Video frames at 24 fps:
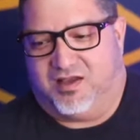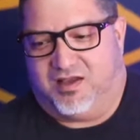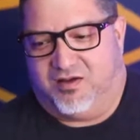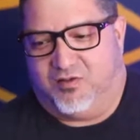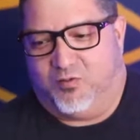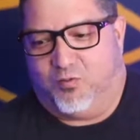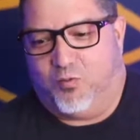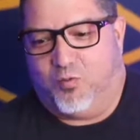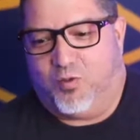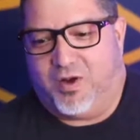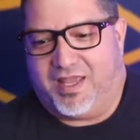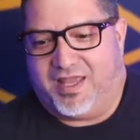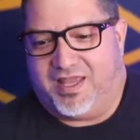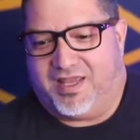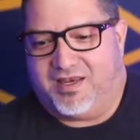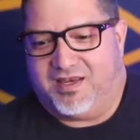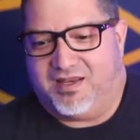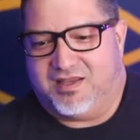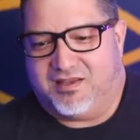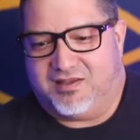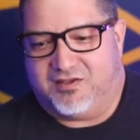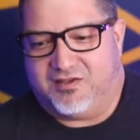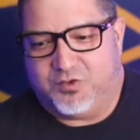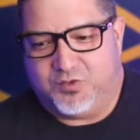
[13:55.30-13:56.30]

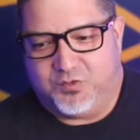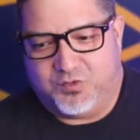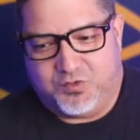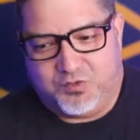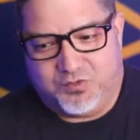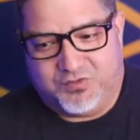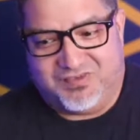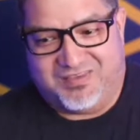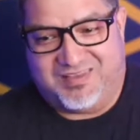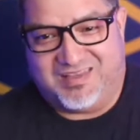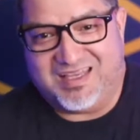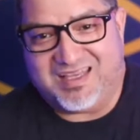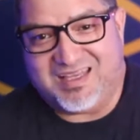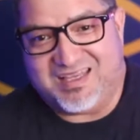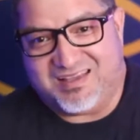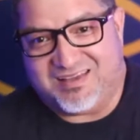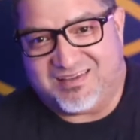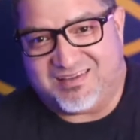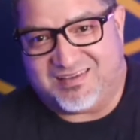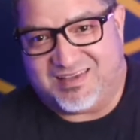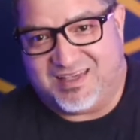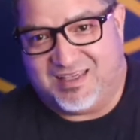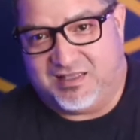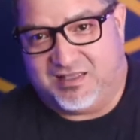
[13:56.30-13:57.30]
When you use
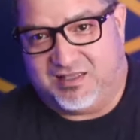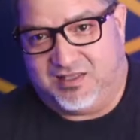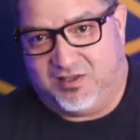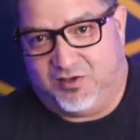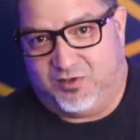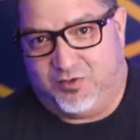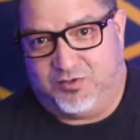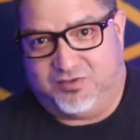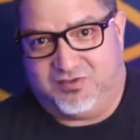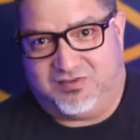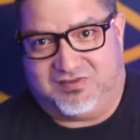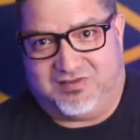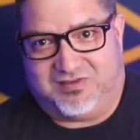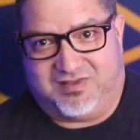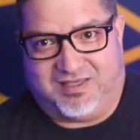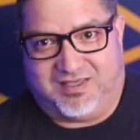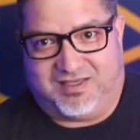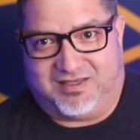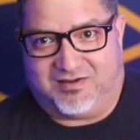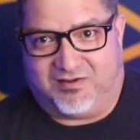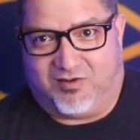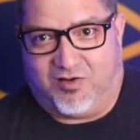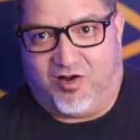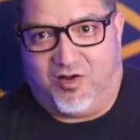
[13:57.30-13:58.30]
this, it loads
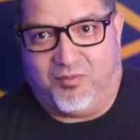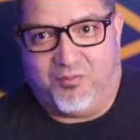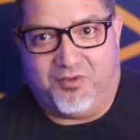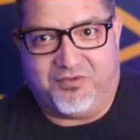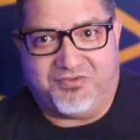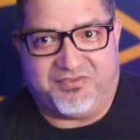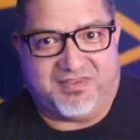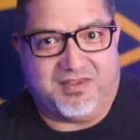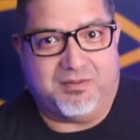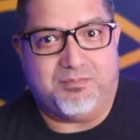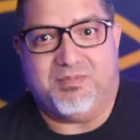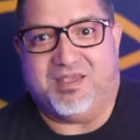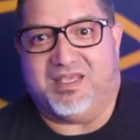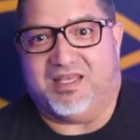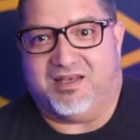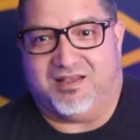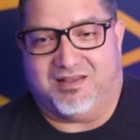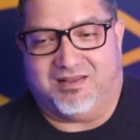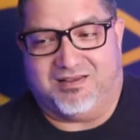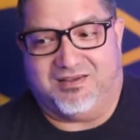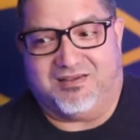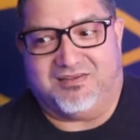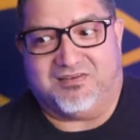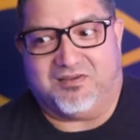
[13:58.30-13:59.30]
like almost
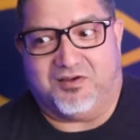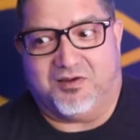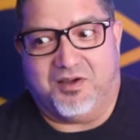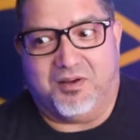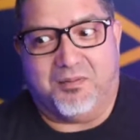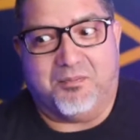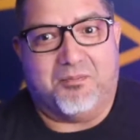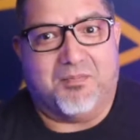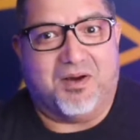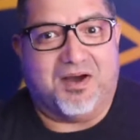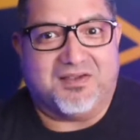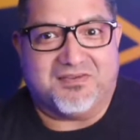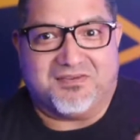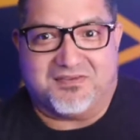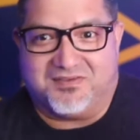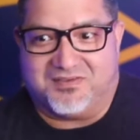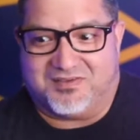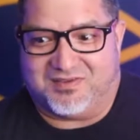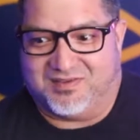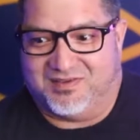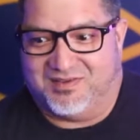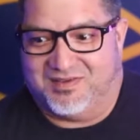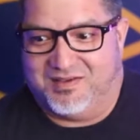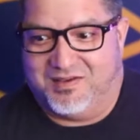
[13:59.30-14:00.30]
immediately. So it
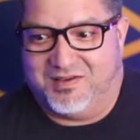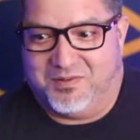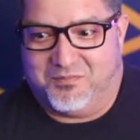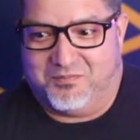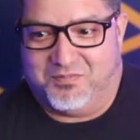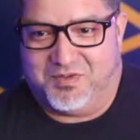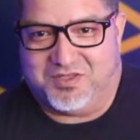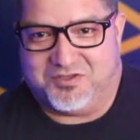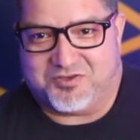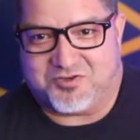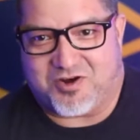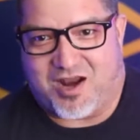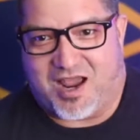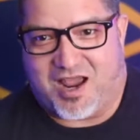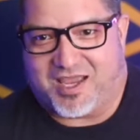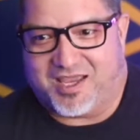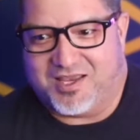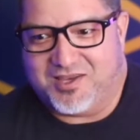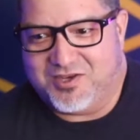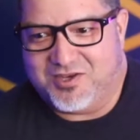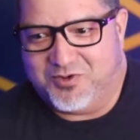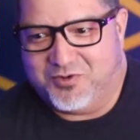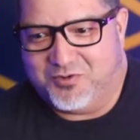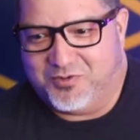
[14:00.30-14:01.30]
must be
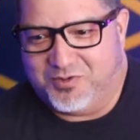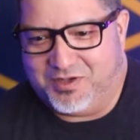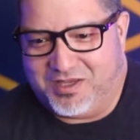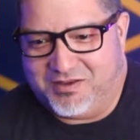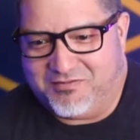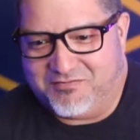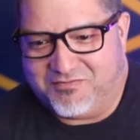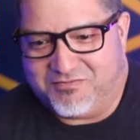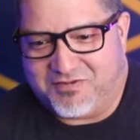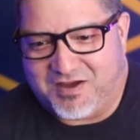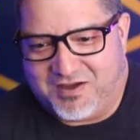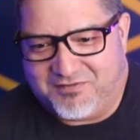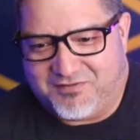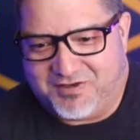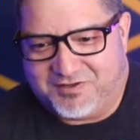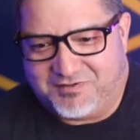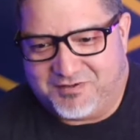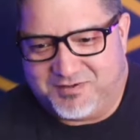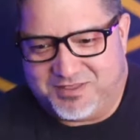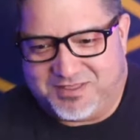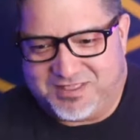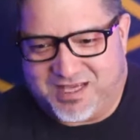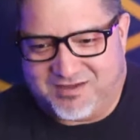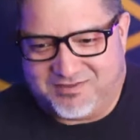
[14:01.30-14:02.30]
tracking you in
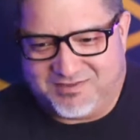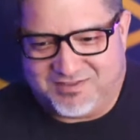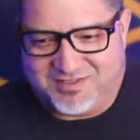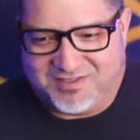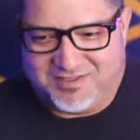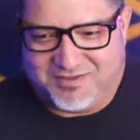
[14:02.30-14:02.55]
500,000